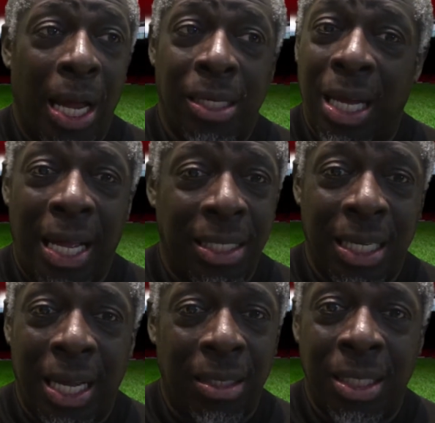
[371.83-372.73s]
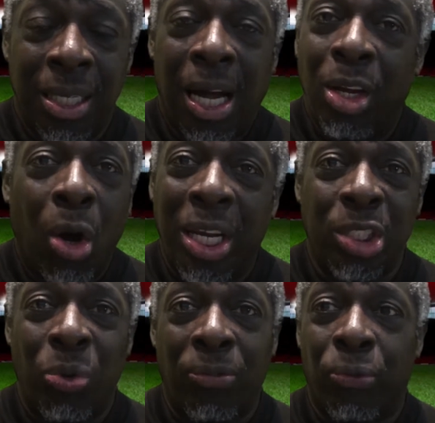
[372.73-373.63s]
and a lot of these
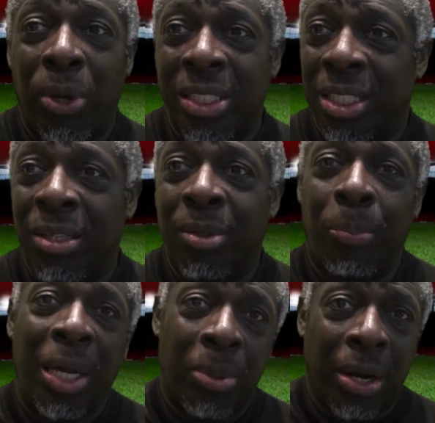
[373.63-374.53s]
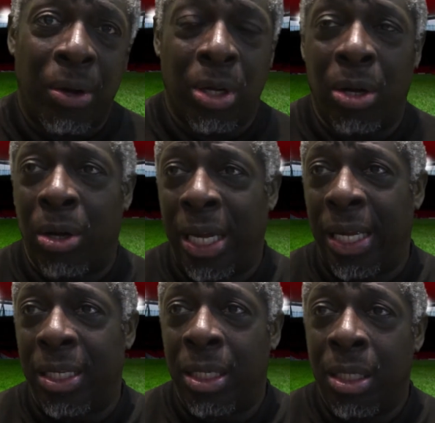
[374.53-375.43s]
referees and the people that are
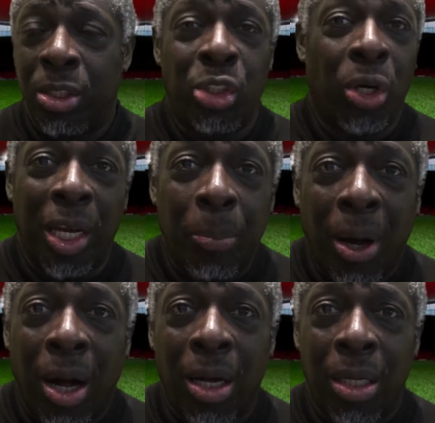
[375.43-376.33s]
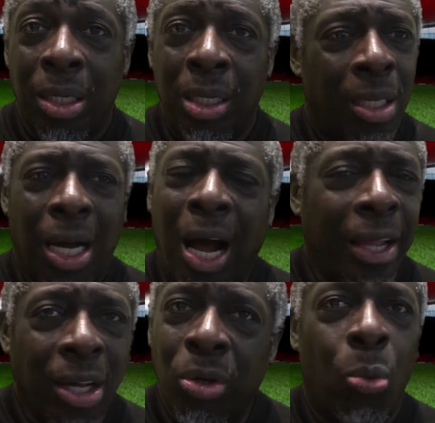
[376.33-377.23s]
in Stockley Park, I
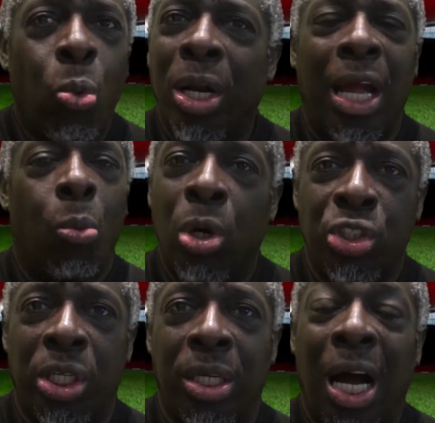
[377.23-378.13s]
don't know what they're watching.